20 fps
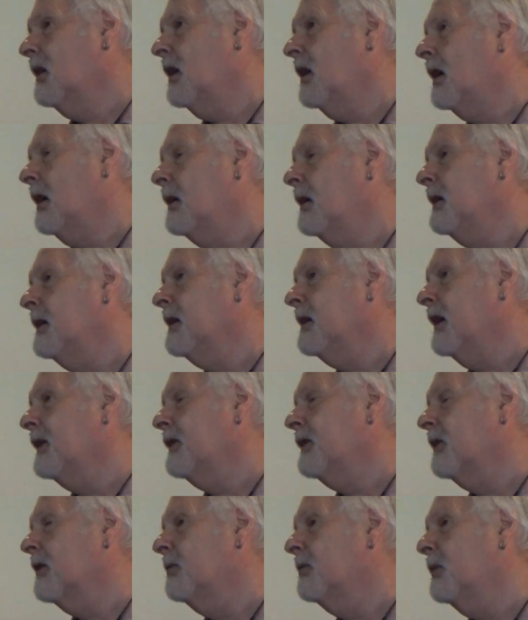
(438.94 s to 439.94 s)
And he gets
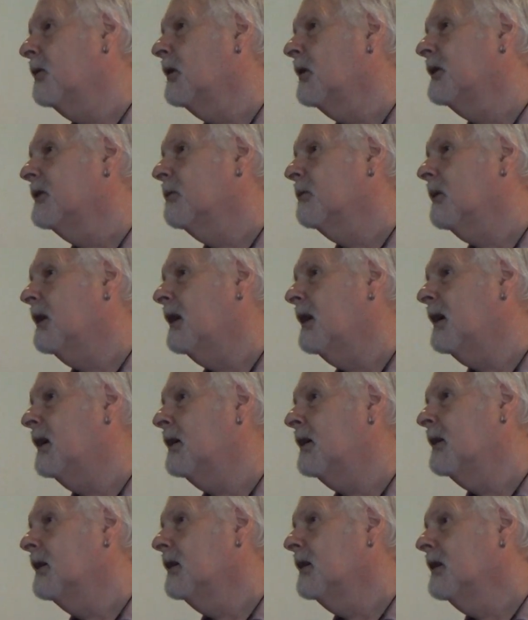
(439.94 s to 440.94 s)
to the point where,
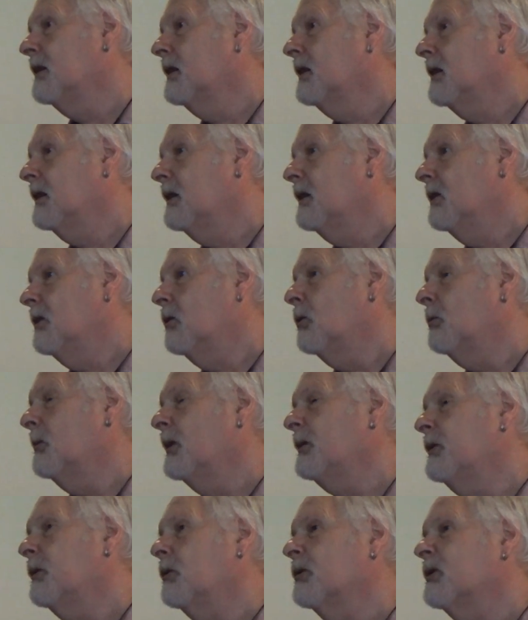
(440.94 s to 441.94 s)

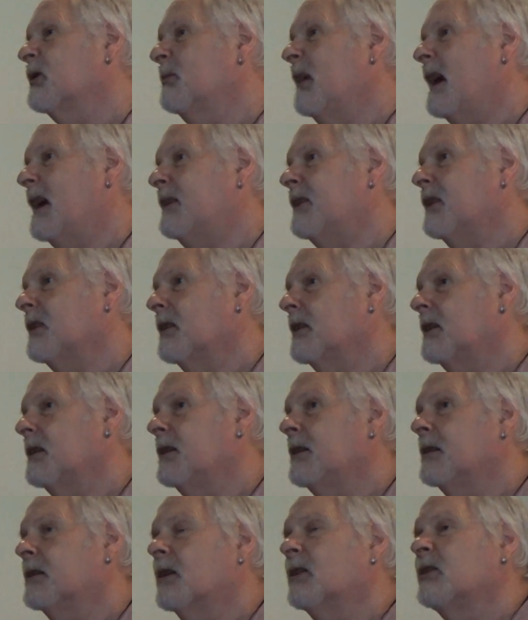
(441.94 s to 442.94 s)
almost automatically,
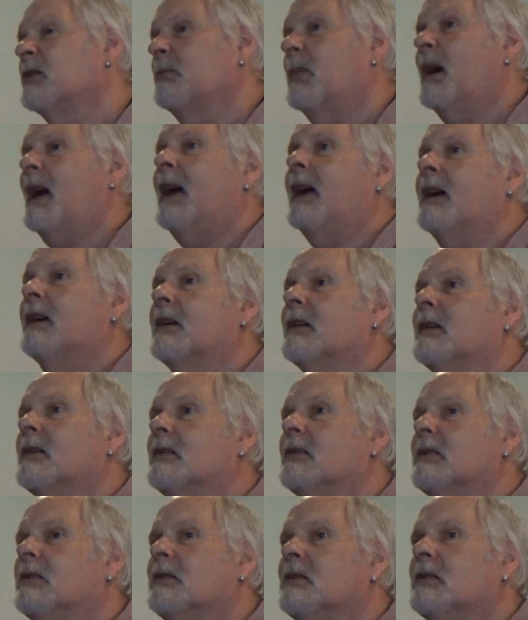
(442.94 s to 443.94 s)
he goes back.
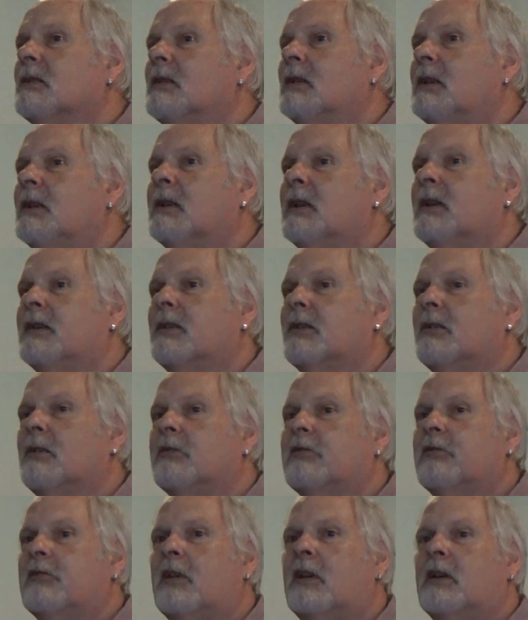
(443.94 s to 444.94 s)
He gets on
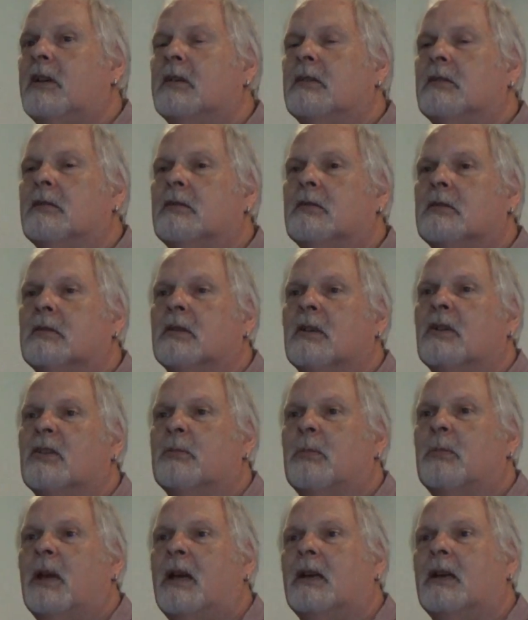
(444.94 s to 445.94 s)
a train and goes
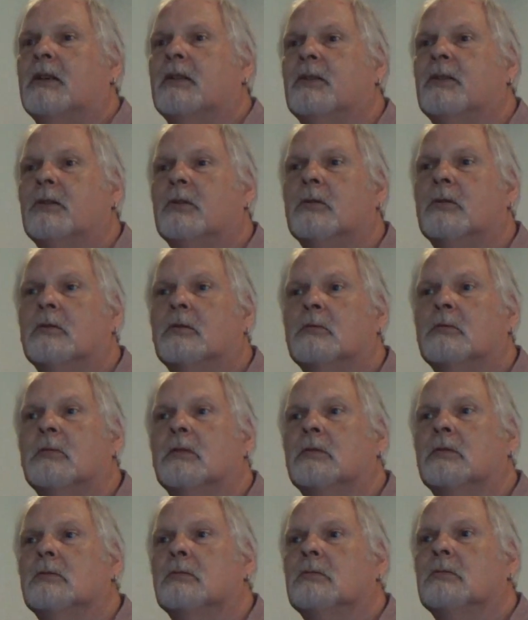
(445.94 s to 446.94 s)
back to
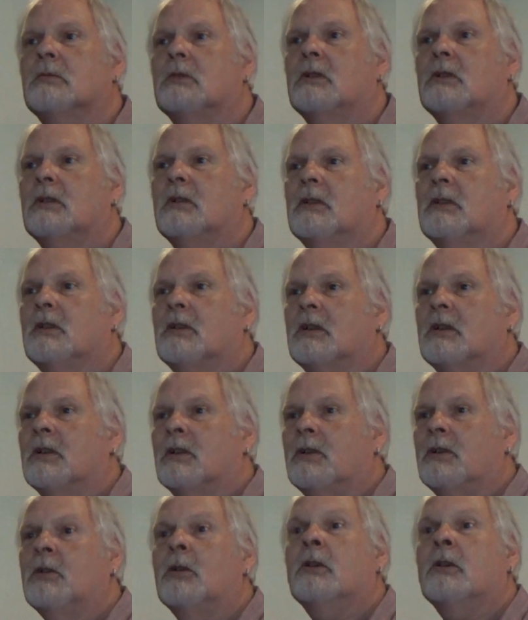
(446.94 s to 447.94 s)
Cornwall,
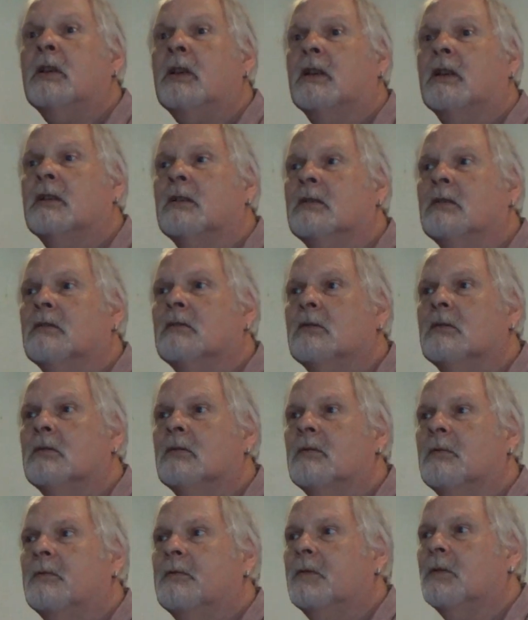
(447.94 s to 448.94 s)
looking
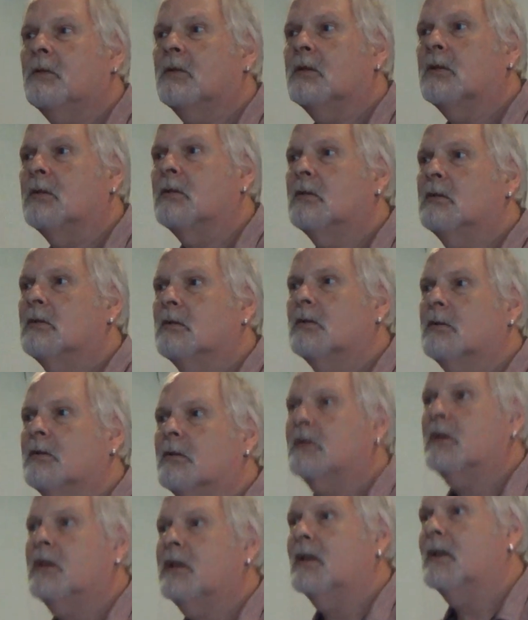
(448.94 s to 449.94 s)
for
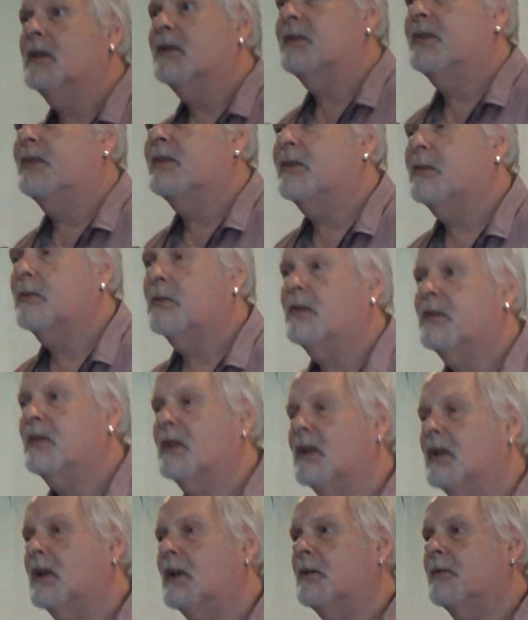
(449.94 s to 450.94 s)
the answers to his
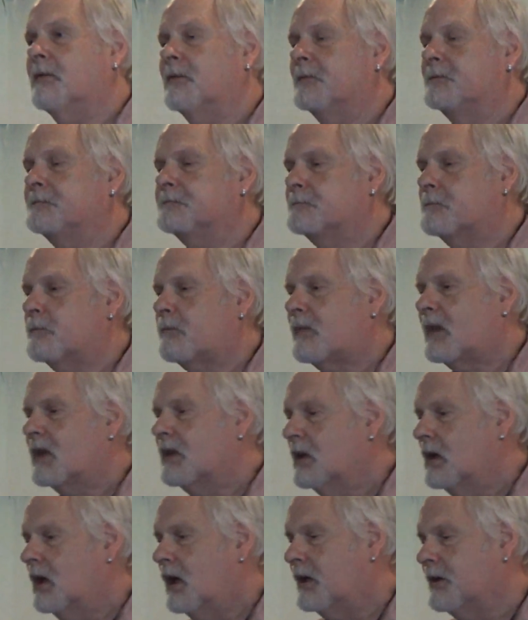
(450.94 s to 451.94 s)
life.
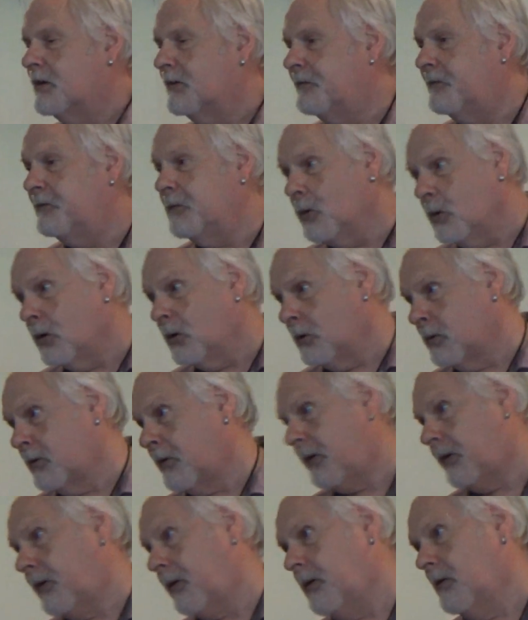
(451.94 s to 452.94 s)
And the
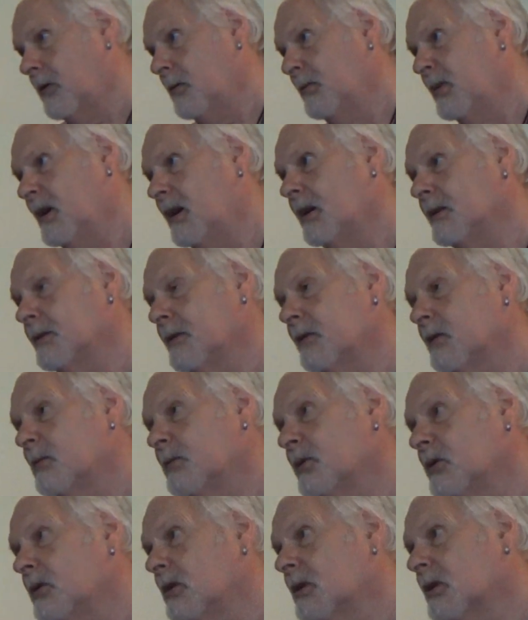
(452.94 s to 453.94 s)
fourth part of the
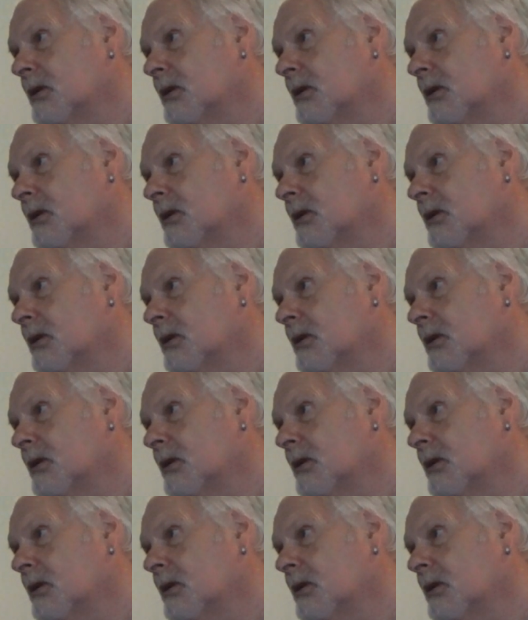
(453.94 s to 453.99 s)
book,